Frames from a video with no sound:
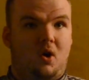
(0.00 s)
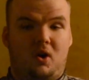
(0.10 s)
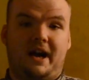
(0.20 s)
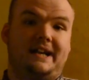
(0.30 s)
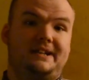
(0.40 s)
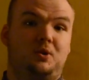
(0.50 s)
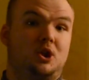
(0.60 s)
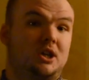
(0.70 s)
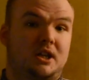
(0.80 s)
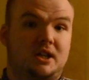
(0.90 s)
Or I did
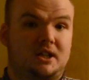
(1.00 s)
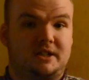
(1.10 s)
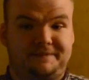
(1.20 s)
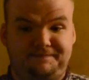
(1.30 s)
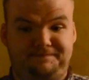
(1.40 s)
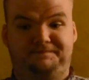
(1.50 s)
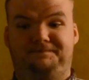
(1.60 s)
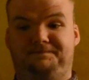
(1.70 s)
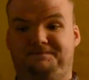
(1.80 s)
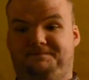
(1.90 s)
work.
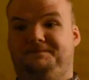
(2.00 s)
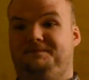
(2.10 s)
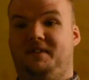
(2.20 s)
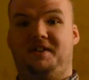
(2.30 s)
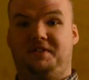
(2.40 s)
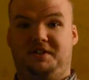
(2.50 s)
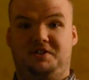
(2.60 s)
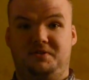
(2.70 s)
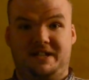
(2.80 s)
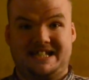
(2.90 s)
Nothing
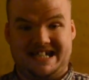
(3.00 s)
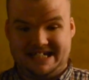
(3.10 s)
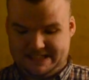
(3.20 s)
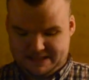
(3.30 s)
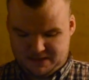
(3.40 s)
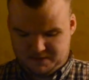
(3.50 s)
too exciting.